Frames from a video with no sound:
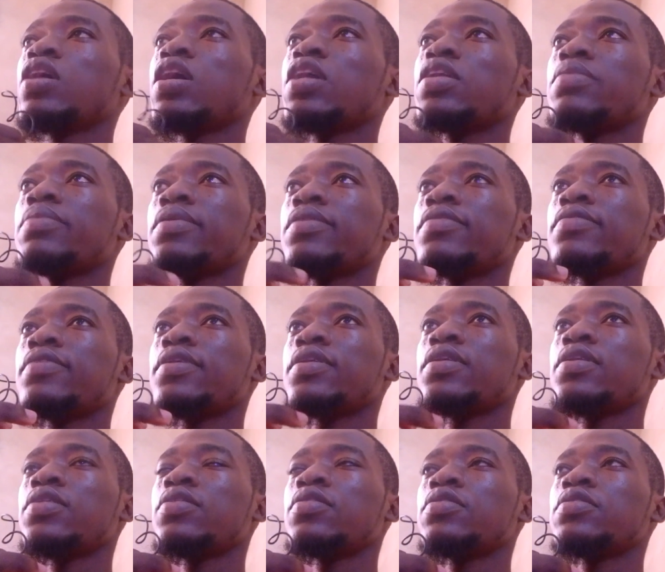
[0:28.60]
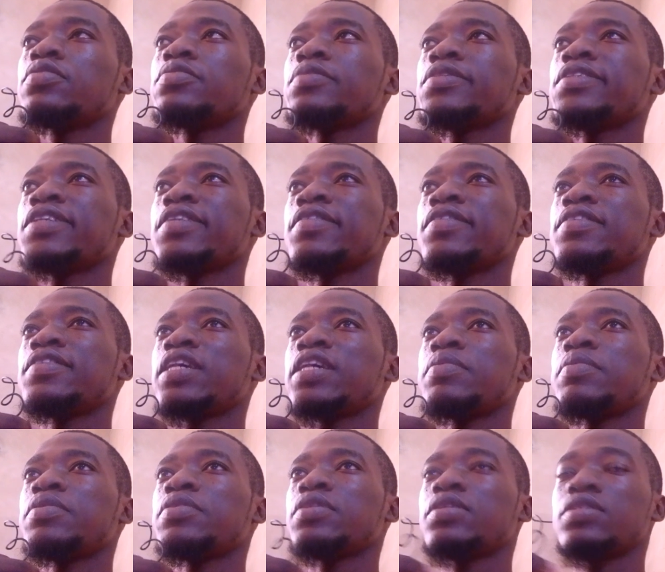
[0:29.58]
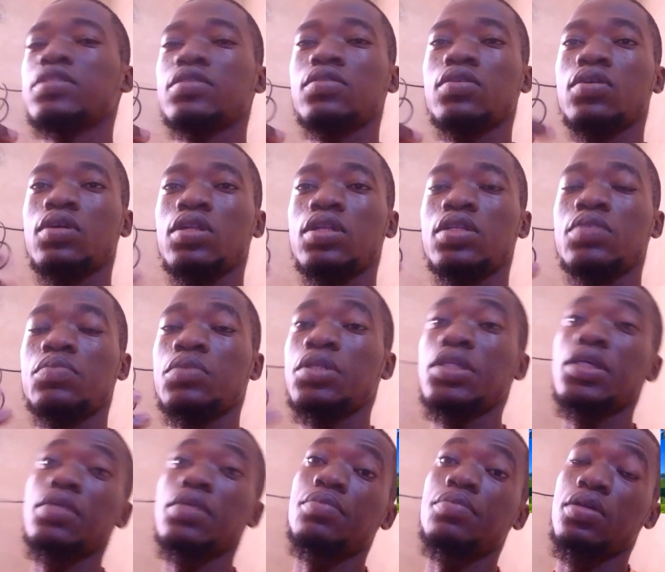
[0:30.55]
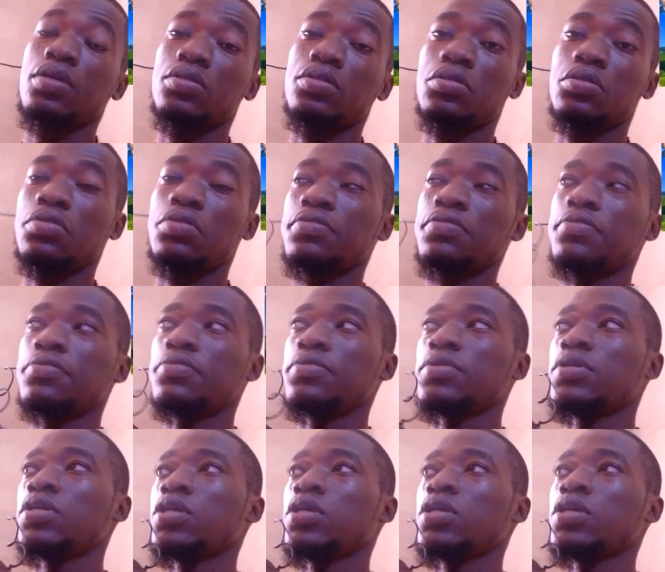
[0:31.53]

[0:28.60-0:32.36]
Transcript: And the boyfriend, you know, most of the time he just you know, got the money yourself